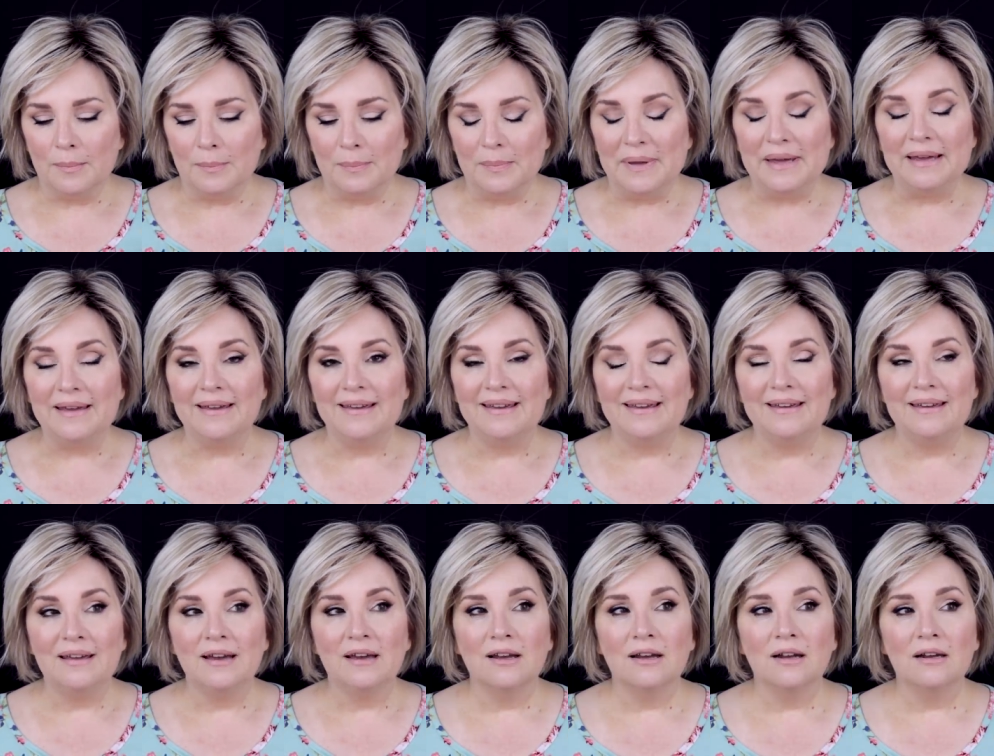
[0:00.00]

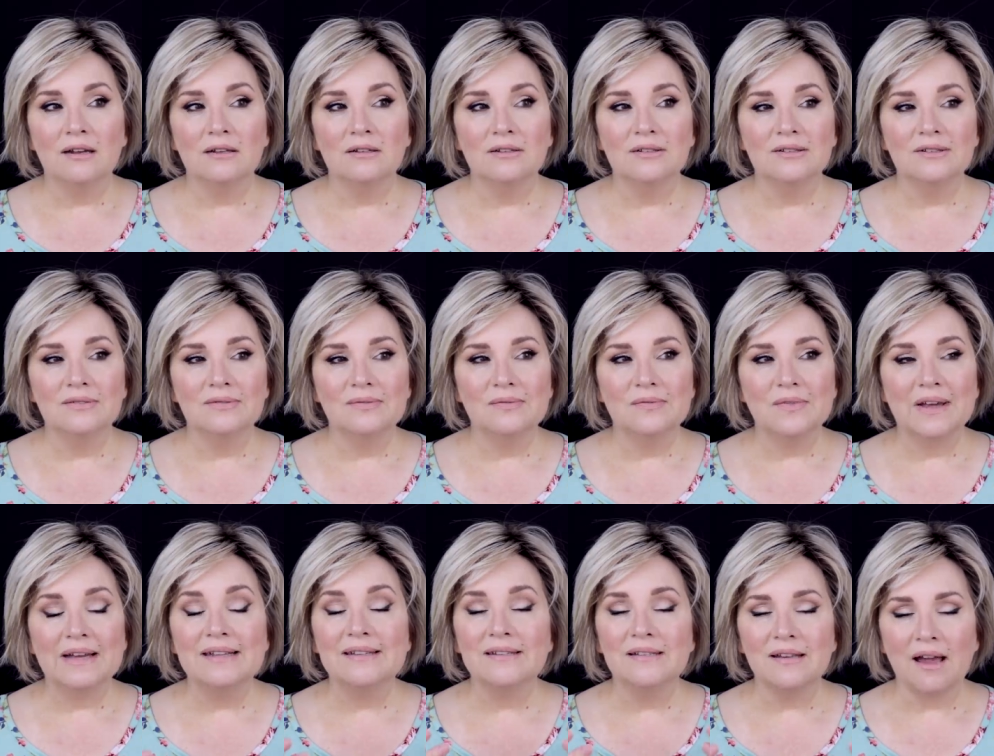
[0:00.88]
be
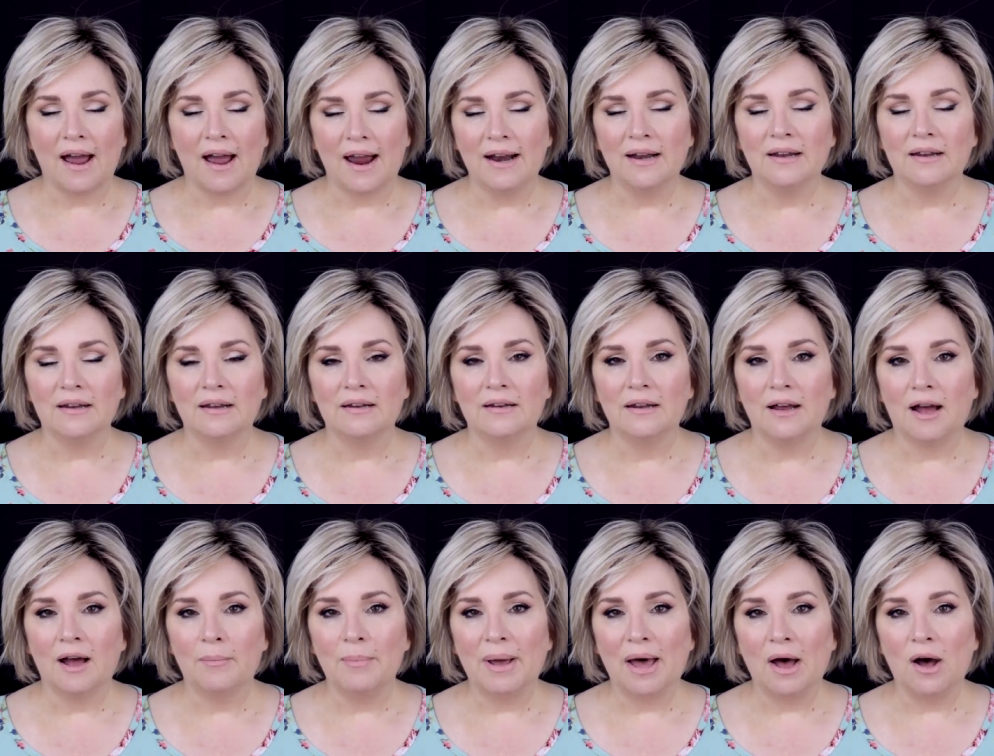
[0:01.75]
excited
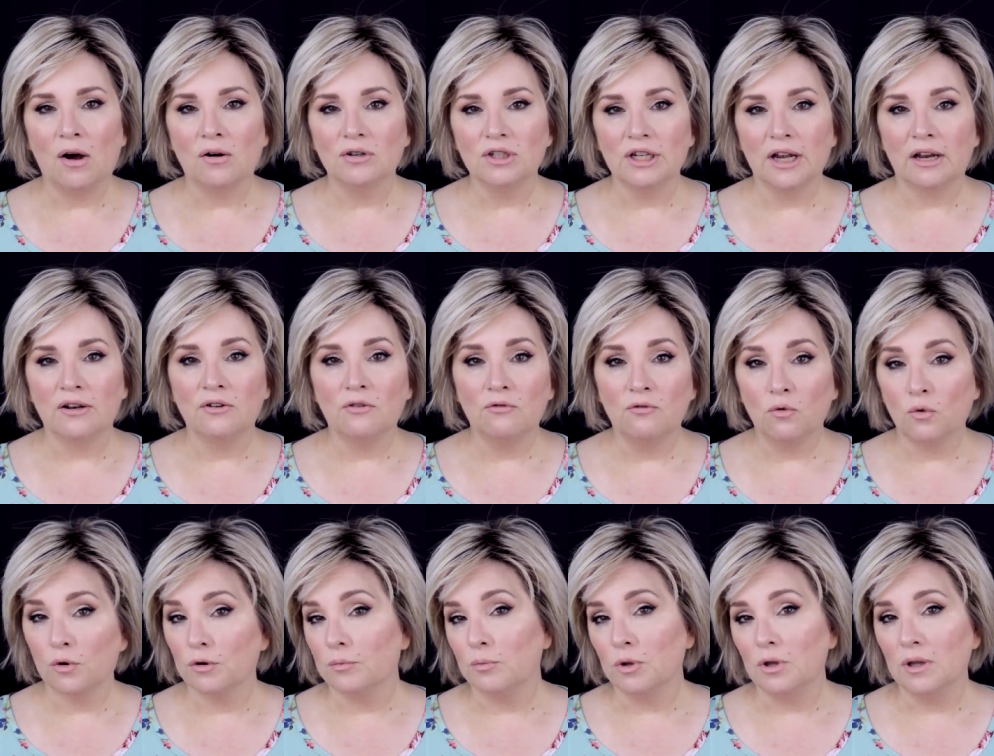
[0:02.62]
about an
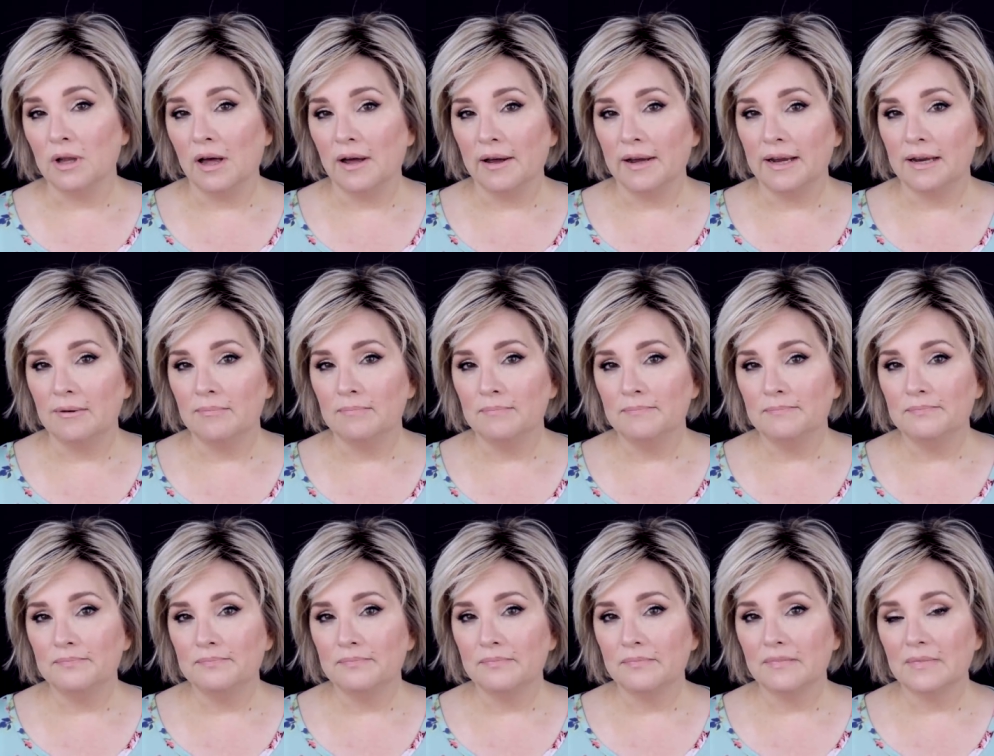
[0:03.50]
affordable line.
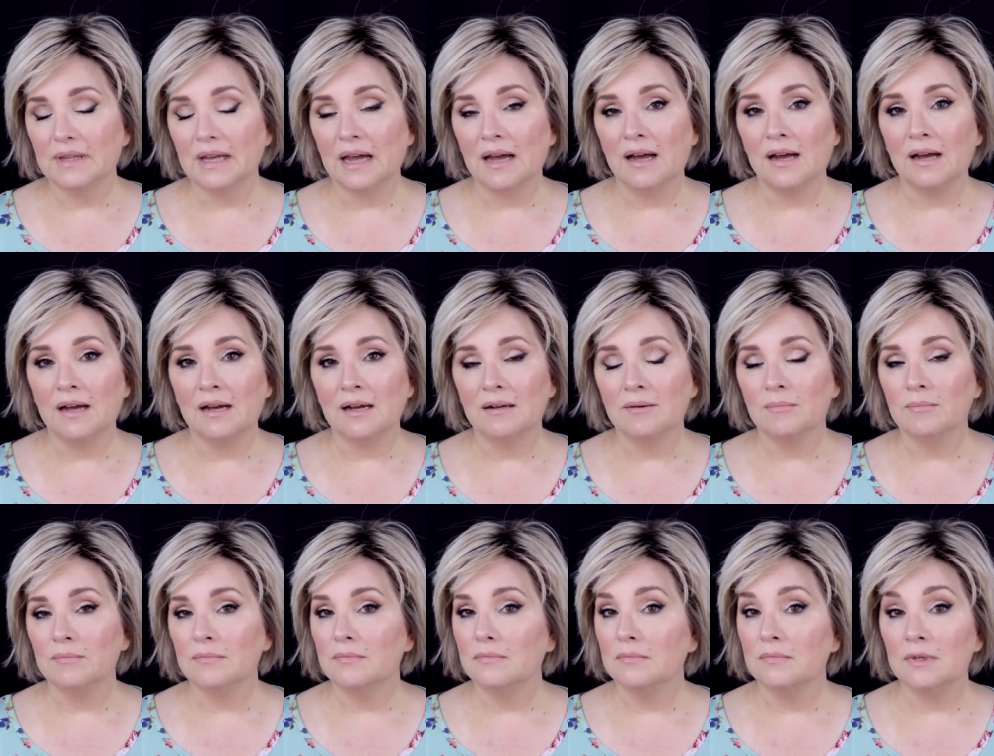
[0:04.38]

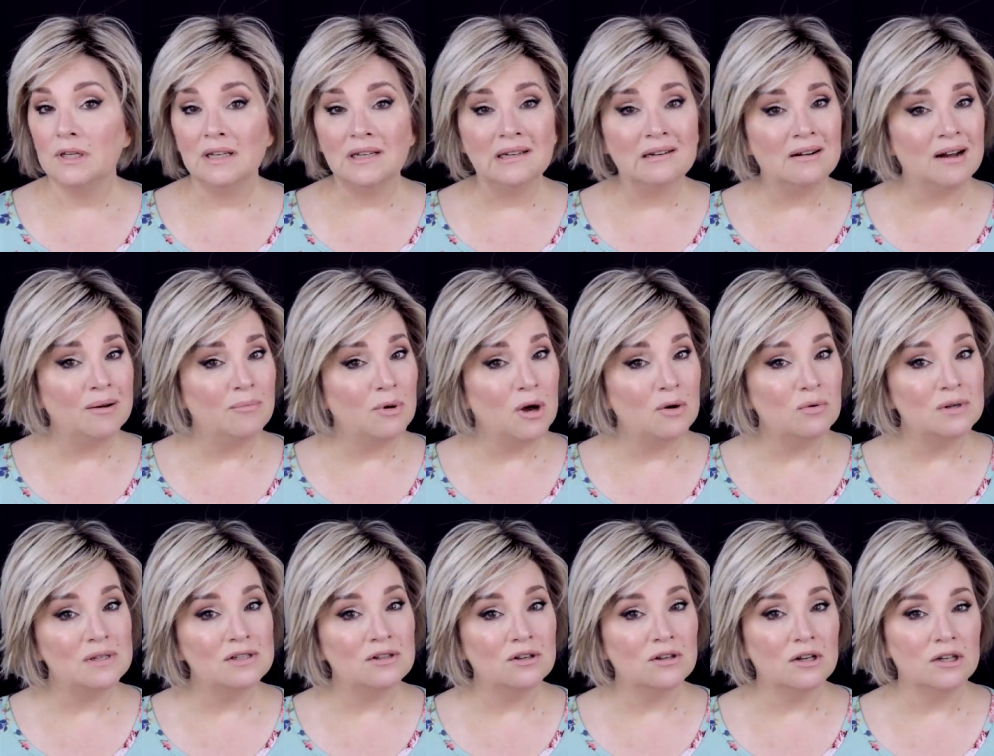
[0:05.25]
Um, you know, I'm
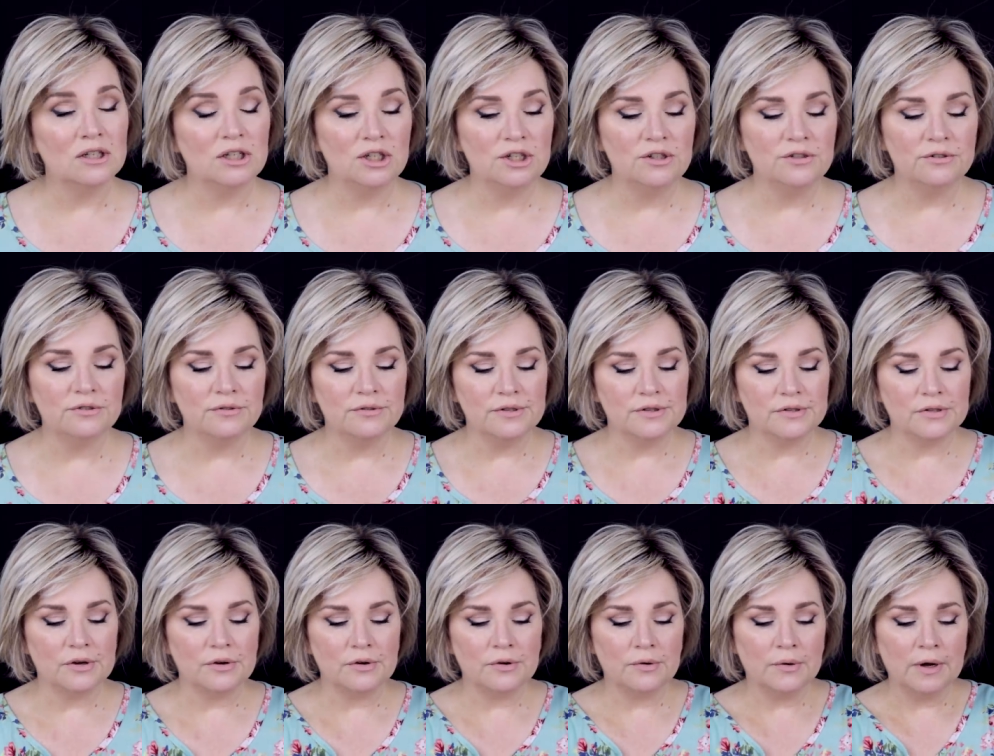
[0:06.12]
always looking too.
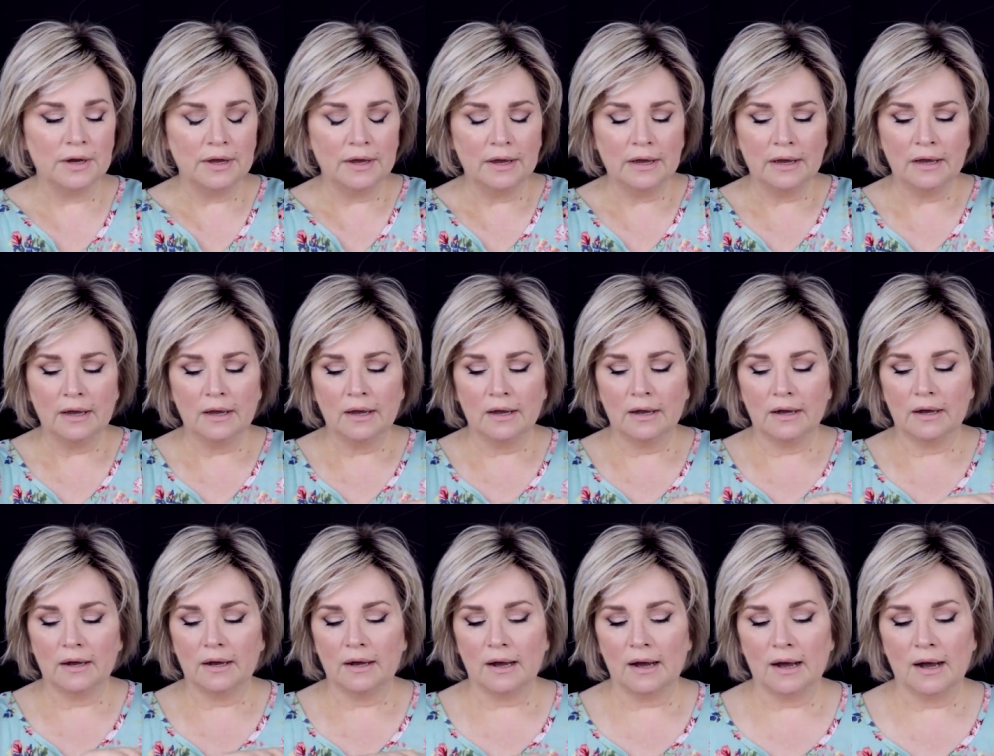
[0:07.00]
So,
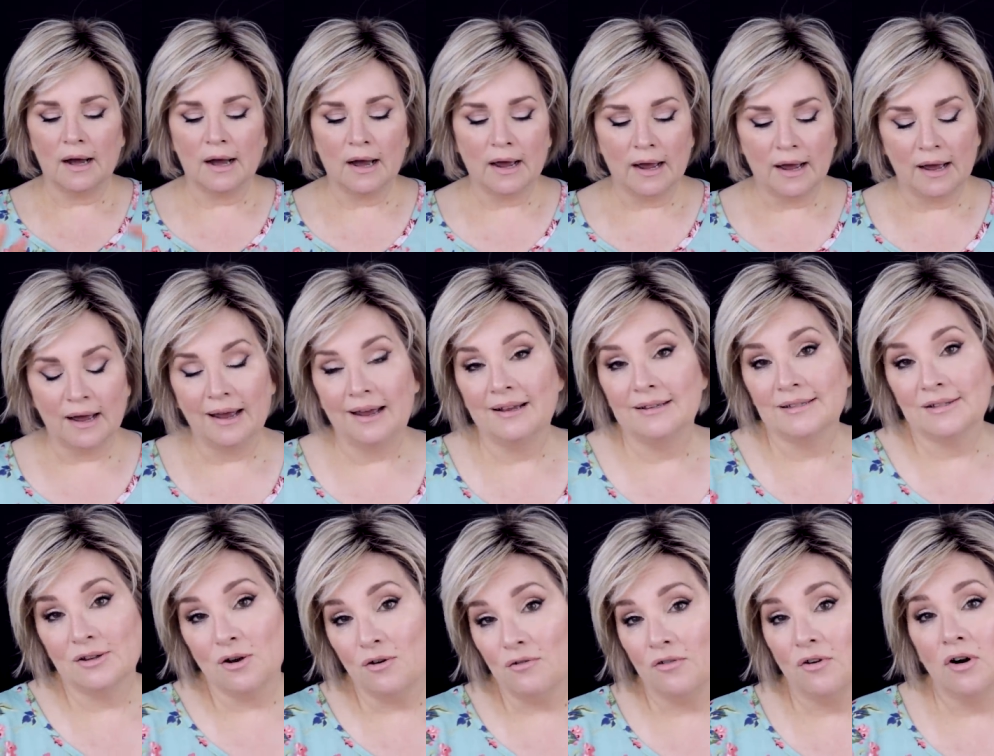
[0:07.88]
I, I
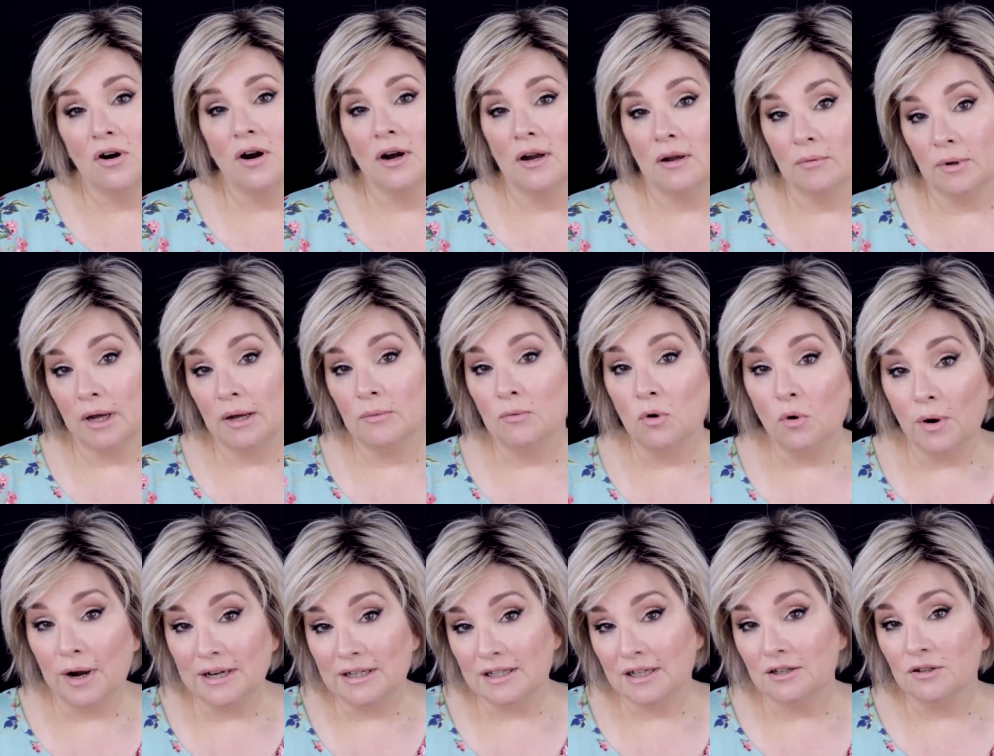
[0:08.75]
so far am, am
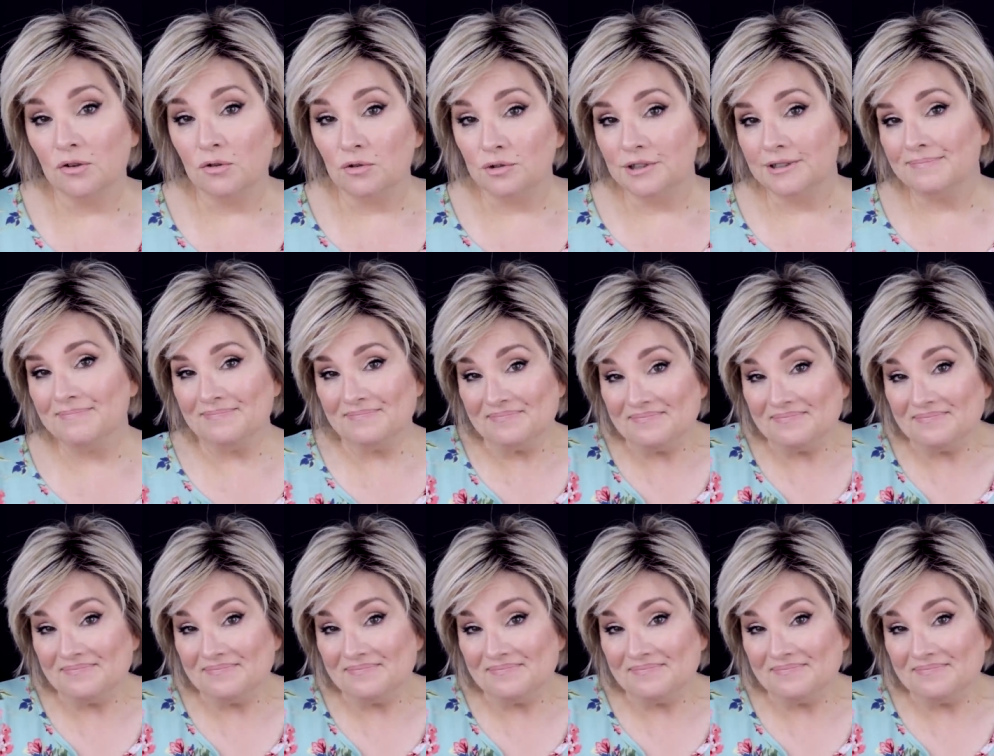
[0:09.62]
quite tickled.